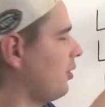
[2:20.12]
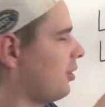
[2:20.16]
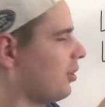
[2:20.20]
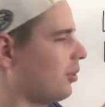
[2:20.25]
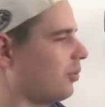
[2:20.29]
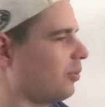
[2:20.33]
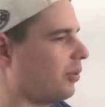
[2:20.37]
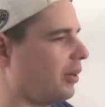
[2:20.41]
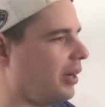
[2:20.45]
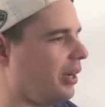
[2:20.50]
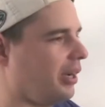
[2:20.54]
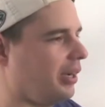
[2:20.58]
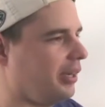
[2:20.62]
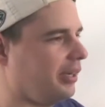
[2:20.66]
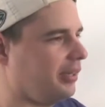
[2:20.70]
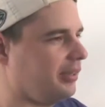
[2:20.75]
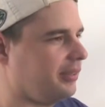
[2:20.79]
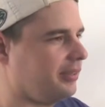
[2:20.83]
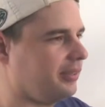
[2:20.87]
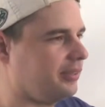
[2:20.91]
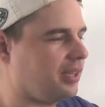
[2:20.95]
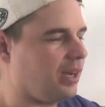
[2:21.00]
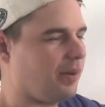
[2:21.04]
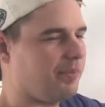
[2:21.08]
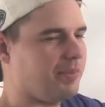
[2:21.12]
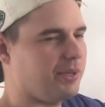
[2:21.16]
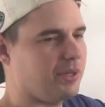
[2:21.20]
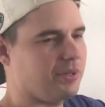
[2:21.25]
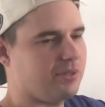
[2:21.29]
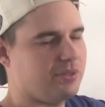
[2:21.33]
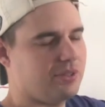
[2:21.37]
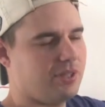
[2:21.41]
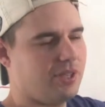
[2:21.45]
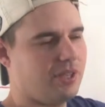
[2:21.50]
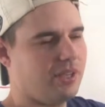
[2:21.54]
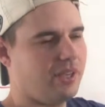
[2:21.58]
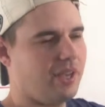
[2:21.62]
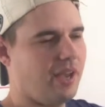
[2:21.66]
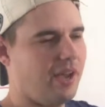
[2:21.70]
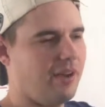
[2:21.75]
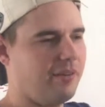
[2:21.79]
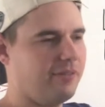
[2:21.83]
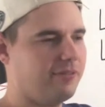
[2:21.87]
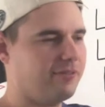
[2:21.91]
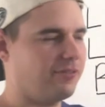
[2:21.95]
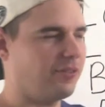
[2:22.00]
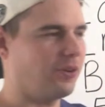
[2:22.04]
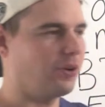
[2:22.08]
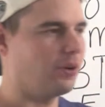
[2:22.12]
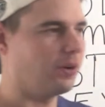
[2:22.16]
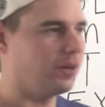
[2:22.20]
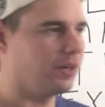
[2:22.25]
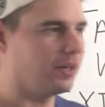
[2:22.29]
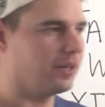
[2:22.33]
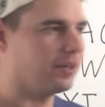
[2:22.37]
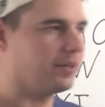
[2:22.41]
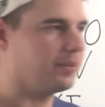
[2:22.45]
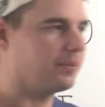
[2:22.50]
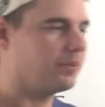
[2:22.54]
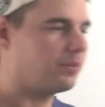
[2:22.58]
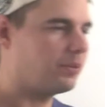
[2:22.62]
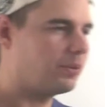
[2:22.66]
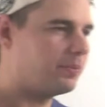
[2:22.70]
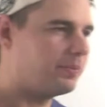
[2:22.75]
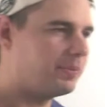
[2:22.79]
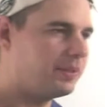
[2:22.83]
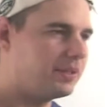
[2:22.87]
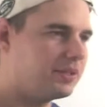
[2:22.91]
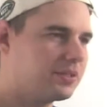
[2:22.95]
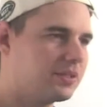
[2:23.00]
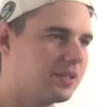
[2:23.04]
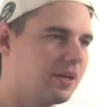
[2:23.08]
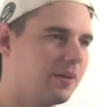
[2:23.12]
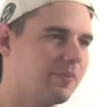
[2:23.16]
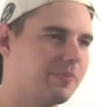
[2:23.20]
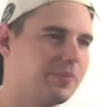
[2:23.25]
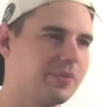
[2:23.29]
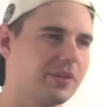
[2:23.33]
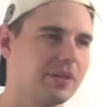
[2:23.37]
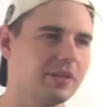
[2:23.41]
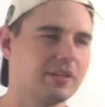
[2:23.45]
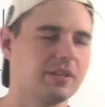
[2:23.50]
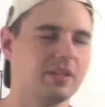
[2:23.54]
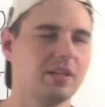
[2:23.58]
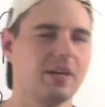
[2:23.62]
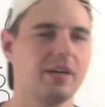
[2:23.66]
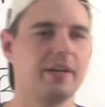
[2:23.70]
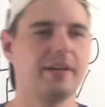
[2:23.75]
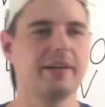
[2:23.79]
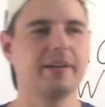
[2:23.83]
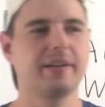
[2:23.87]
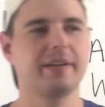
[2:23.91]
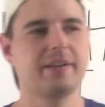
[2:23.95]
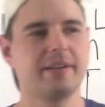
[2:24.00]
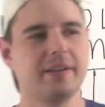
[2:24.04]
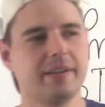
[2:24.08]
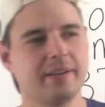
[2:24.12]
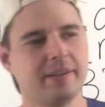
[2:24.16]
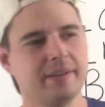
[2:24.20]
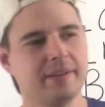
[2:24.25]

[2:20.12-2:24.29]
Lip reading: you could write WTF for would be something like,